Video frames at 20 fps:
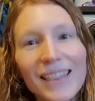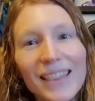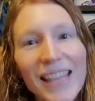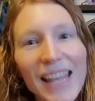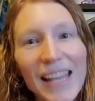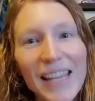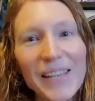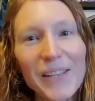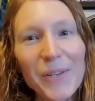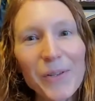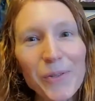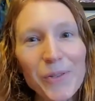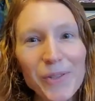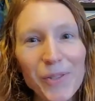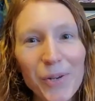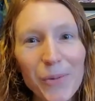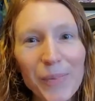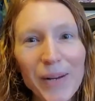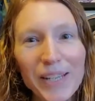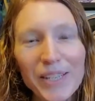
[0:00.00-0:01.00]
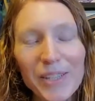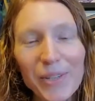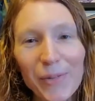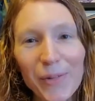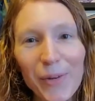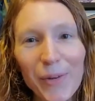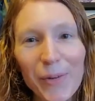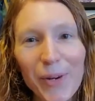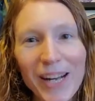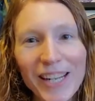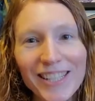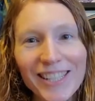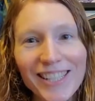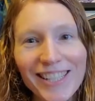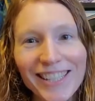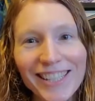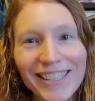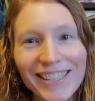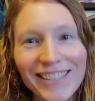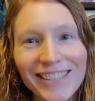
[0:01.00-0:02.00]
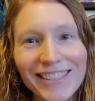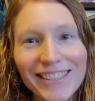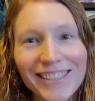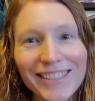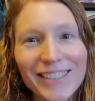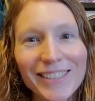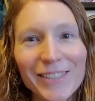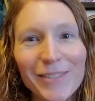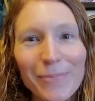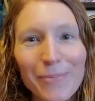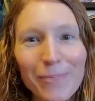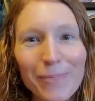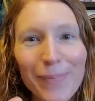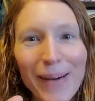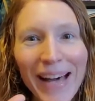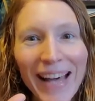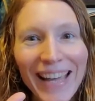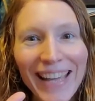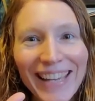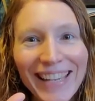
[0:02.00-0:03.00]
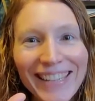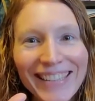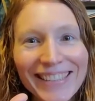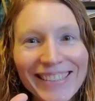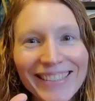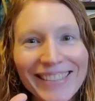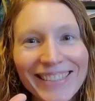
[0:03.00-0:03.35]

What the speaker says: Thank you so much for watching. Bye.